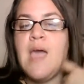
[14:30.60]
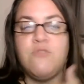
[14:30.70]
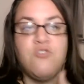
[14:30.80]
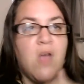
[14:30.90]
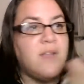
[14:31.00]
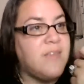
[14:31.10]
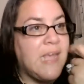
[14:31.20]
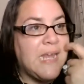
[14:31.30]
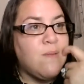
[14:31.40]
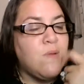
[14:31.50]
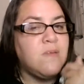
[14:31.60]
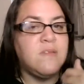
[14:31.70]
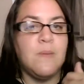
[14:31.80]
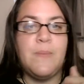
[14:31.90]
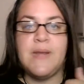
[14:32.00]
drawn to animals,
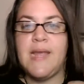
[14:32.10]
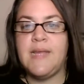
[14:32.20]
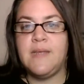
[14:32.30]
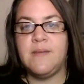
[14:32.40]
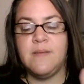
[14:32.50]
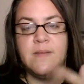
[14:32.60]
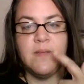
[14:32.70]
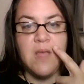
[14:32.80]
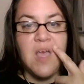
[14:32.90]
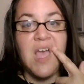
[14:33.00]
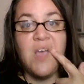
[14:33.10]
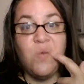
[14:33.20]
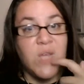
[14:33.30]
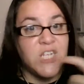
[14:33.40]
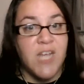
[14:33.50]
but I
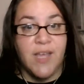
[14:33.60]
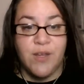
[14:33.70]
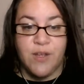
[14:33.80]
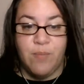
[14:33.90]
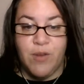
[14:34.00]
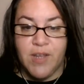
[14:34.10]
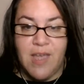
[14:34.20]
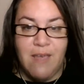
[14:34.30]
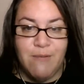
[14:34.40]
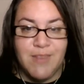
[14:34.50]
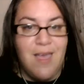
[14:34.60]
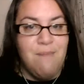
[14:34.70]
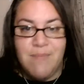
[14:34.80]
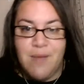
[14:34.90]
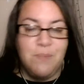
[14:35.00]
wish I could communicate with
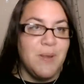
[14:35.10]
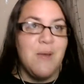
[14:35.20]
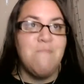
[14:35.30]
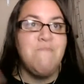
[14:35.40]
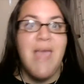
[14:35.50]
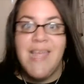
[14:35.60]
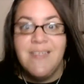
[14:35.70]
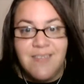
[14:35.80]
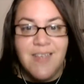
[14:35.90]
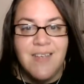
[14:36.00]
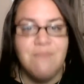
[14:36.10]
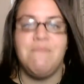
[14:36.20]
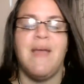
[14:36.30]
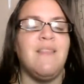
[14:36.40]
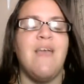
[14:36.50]
them. That'd be amazing.
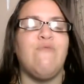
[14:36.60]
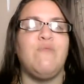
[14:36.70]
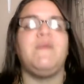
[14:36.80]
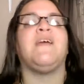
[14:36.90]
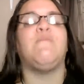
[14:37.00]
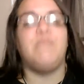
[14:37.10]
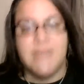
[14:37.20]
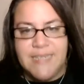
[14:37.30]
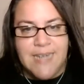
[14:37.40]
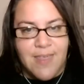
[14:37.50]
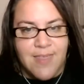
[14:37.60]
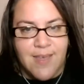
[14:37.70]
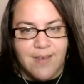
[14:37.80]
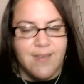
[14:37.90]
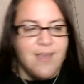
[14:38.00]
My life would be complete, I
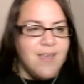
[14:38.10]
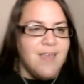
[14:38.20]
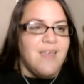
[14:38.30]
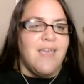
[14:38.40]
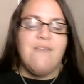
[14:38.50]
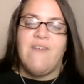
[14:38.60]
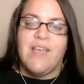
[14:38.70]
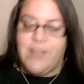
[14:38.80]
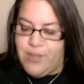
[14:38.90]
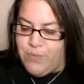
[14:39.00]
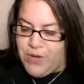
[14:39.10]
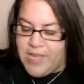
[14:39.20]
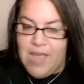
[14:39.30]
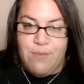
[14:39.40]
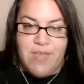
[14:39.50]
think, if I could
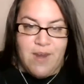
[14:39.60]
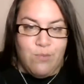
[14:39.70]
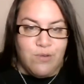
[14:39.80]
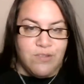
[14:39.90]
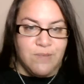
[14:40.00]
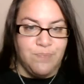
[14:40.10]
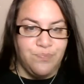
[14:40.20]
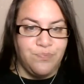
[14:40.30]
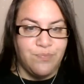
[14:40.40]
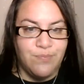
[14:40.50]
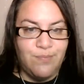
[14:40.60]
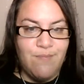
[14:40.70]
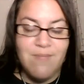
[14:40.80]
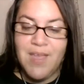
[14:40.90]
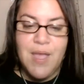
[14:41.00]
communicate with animals.
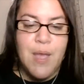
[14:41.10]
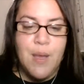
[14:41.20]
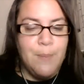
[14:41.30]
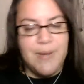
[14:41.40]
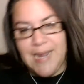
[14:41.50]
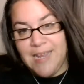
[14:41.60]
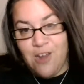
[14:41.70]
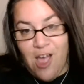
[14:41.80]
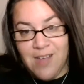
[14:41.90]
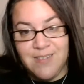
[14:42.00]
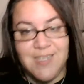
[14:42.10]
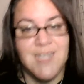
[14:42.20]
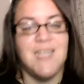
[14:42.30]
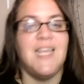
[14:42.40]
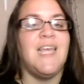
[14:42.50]
But I cannot.
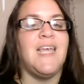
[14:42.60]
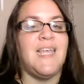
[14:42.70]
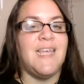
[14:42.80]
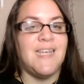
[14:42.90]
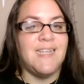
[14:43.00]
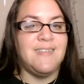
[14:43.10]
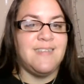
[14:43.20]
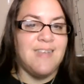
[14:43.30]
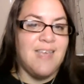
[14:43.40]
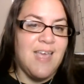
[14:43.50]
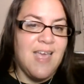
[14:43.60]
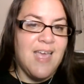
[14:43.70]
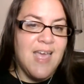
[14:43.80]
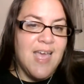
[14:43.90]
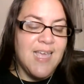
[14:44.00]
And
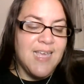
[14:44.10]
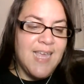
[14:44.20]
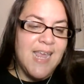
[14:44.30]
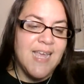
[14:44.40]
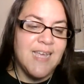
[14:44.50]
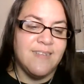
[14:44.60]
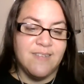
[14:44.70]
I can't